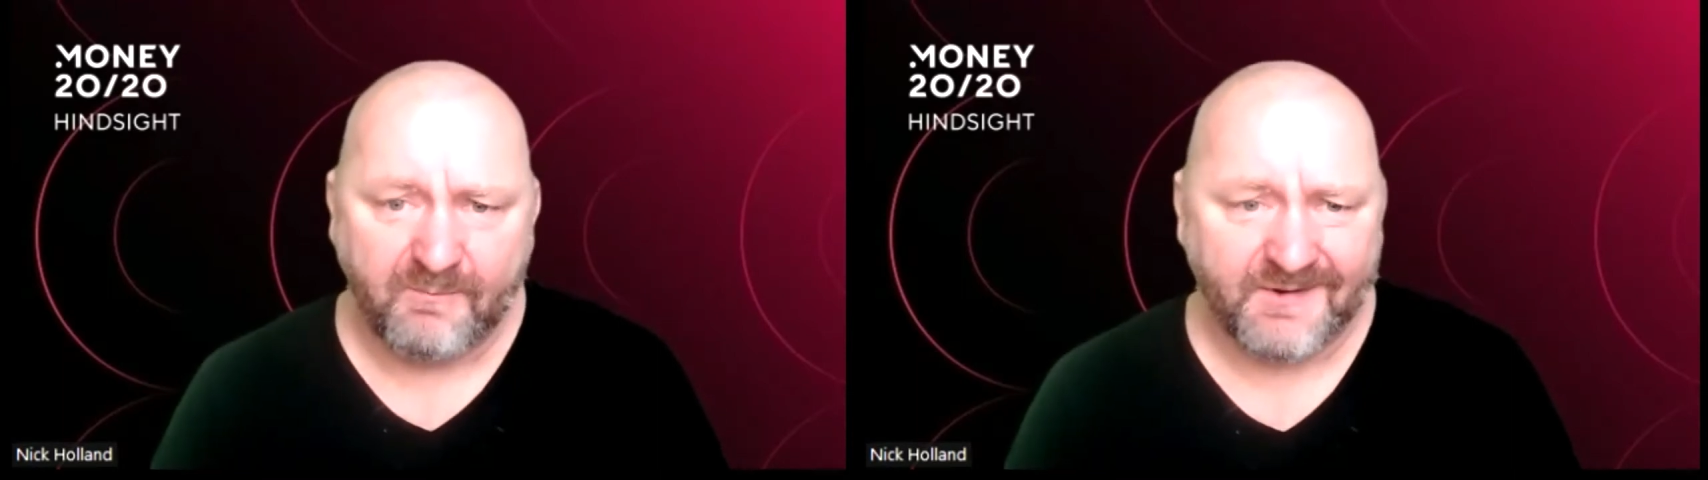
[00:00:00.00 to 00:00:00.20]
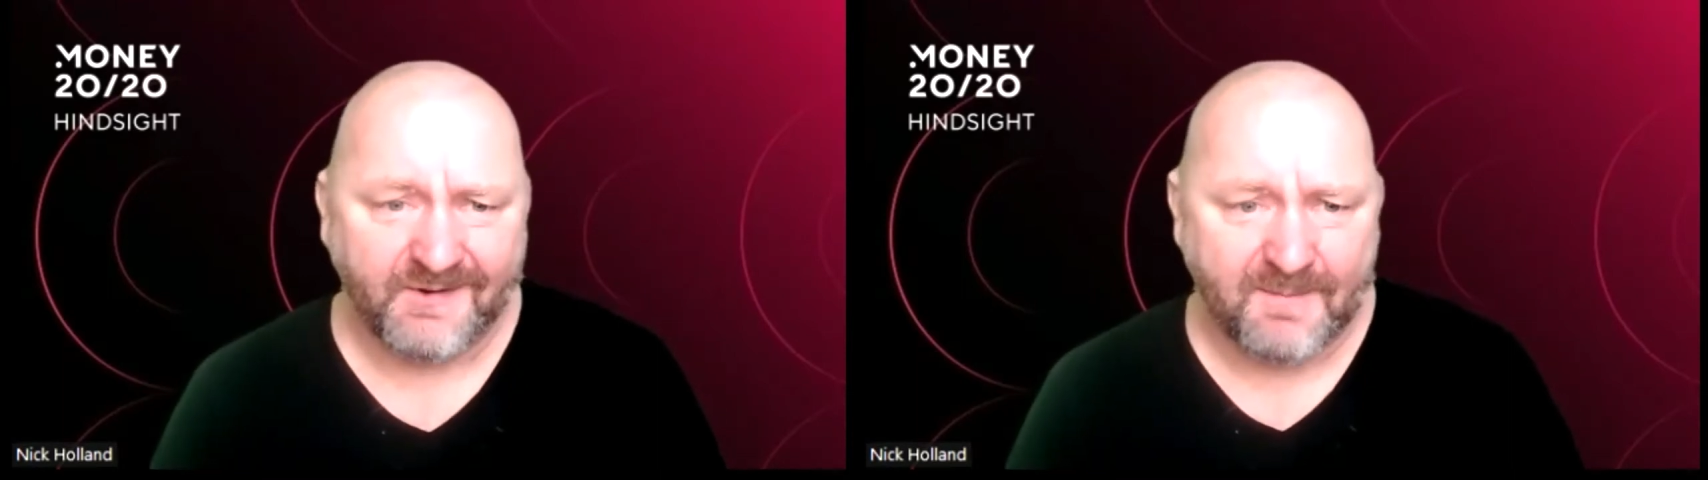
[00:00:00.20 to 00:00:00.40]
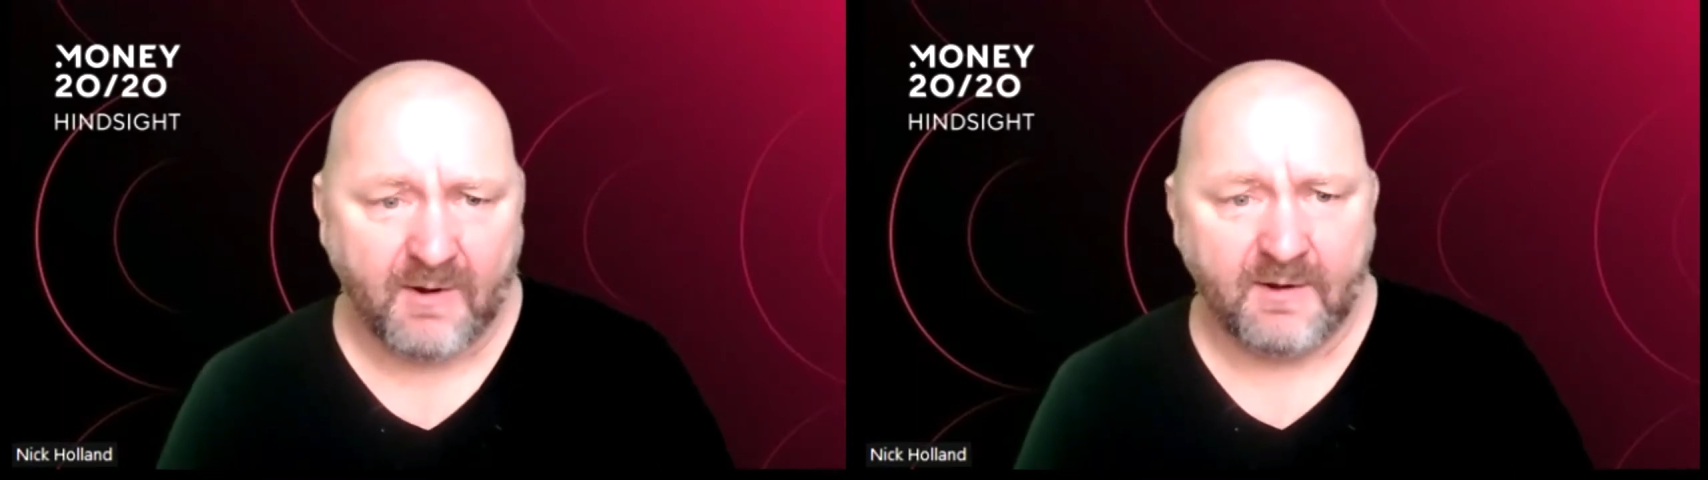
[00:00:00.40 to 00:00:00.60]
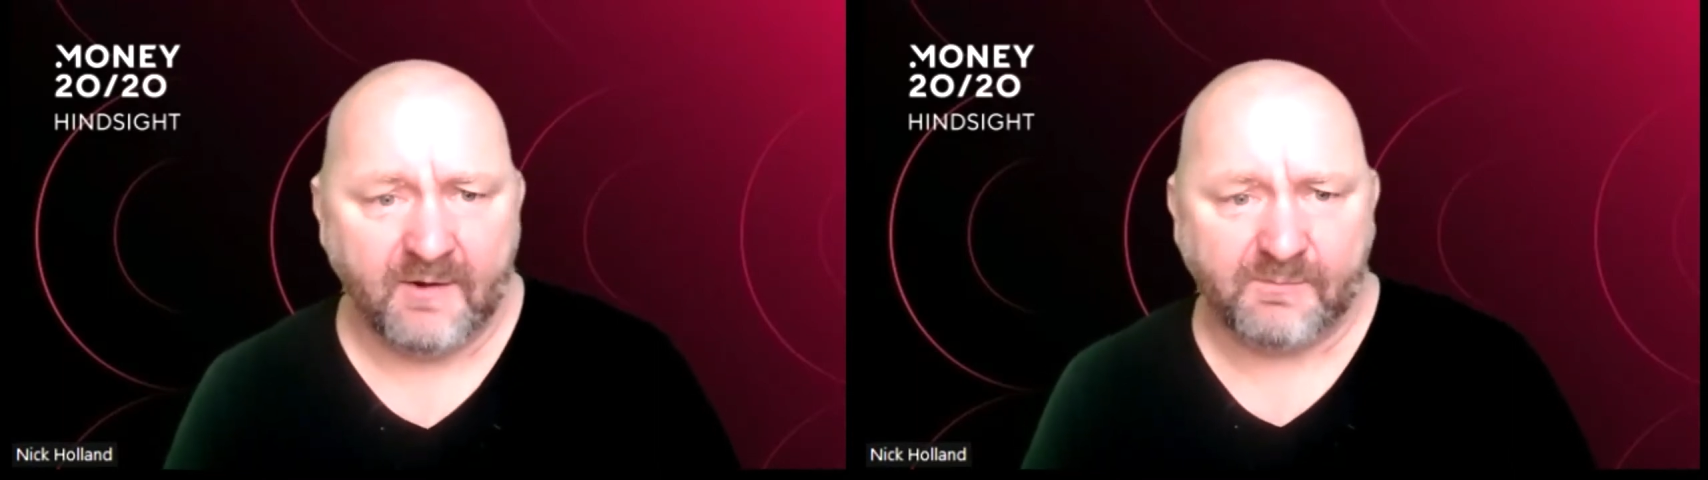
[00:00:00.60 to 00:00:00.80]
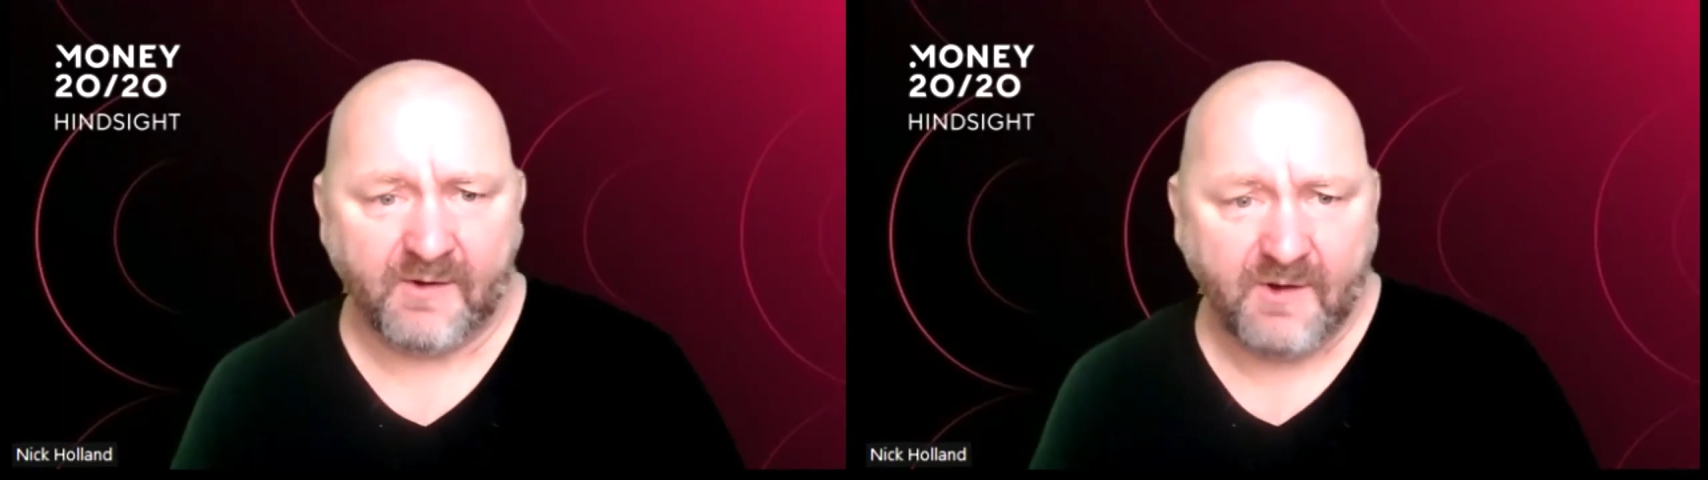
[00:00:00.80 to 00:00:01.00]
Business American
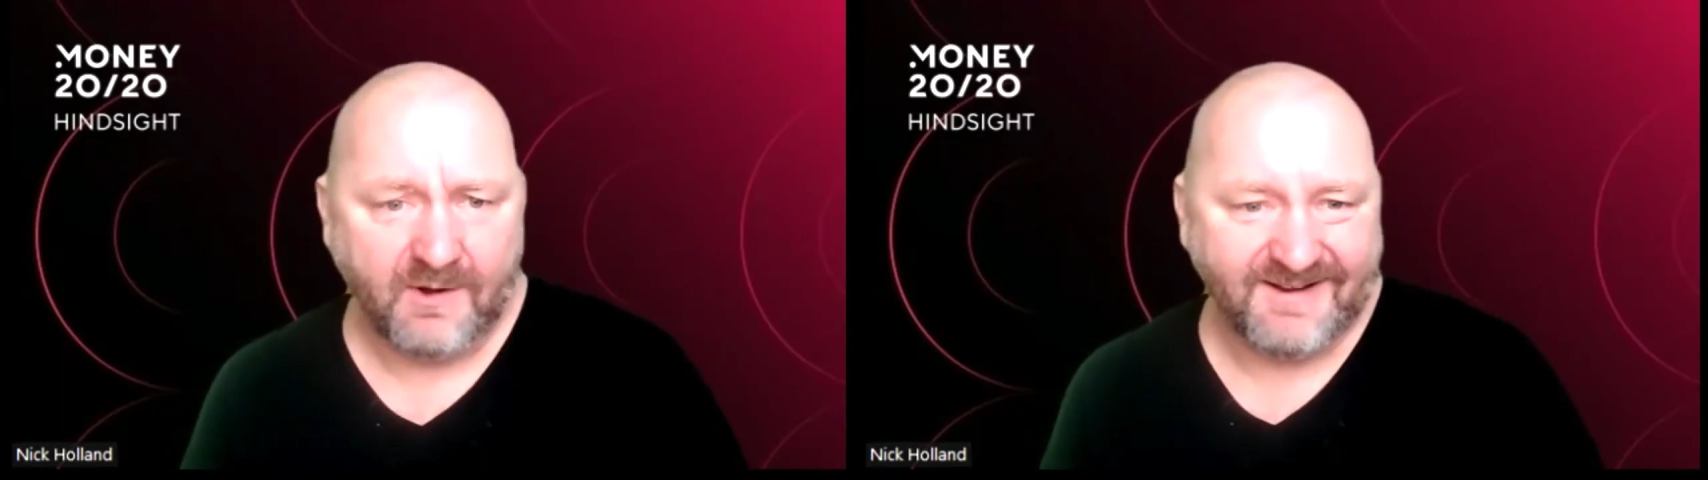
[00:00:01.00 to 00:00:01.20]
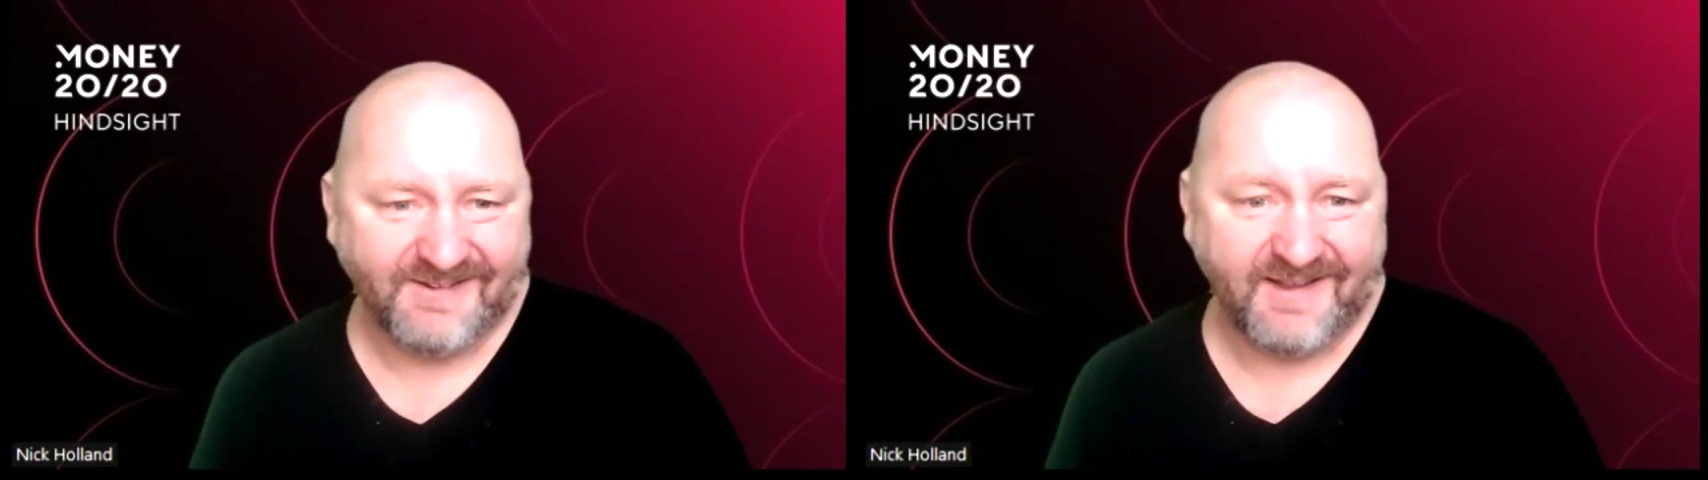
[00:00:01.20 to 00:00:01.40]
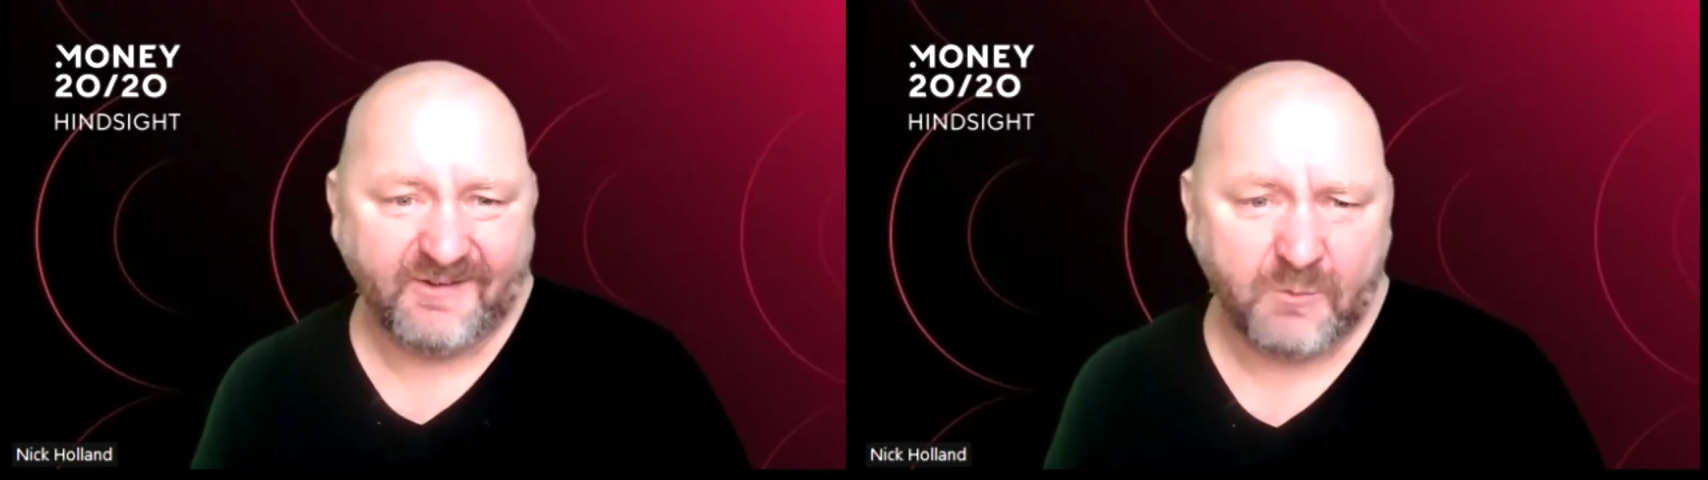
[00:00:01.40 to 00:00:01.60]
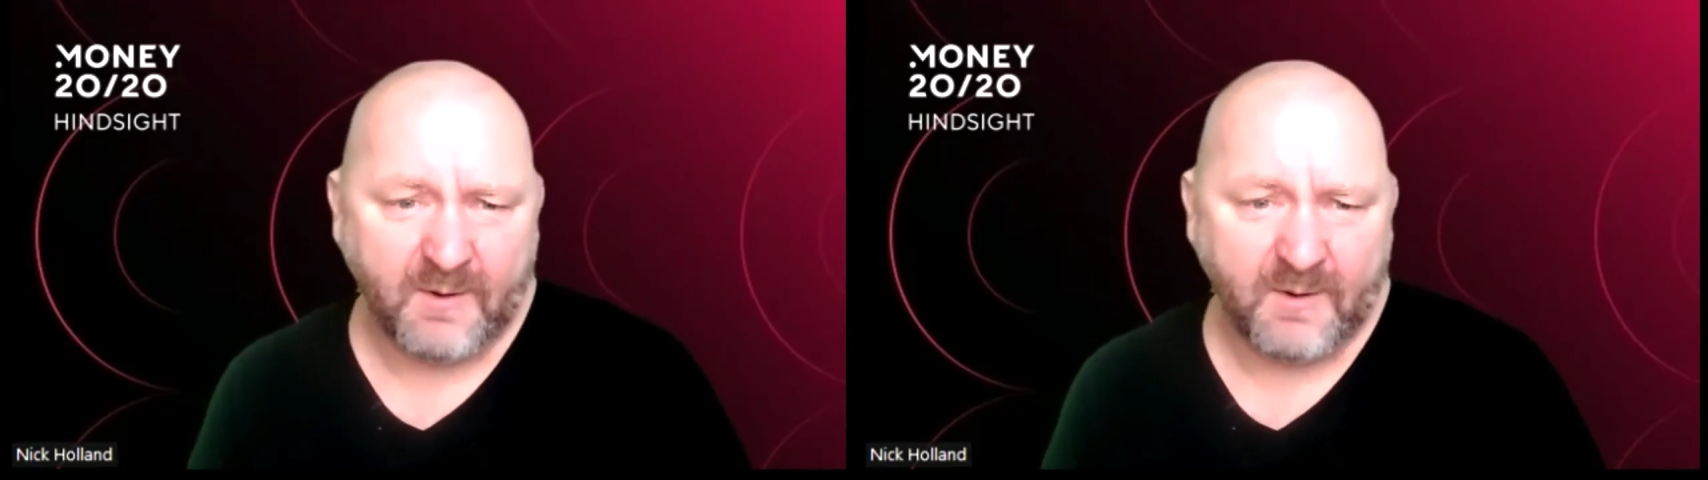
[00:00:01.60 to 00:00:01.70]
Express card contains